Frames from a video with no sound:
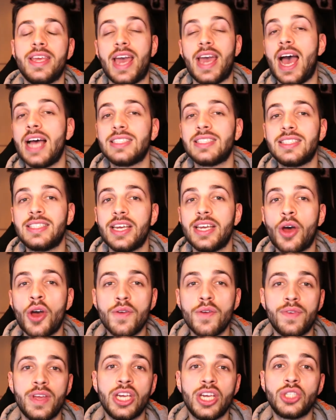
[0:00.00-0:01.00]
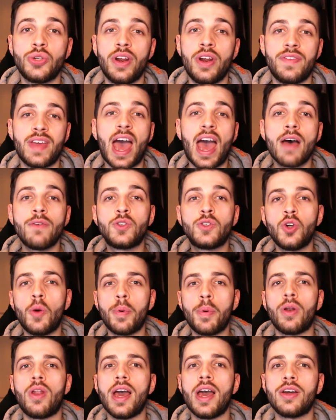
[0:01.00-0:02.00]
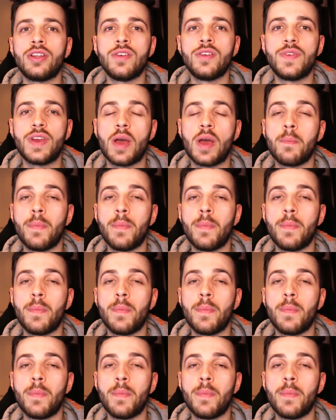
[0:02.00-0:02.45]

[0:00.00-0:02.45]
yeah, as I said, hopefully you enjoyed it. If you have, drop a like on the video,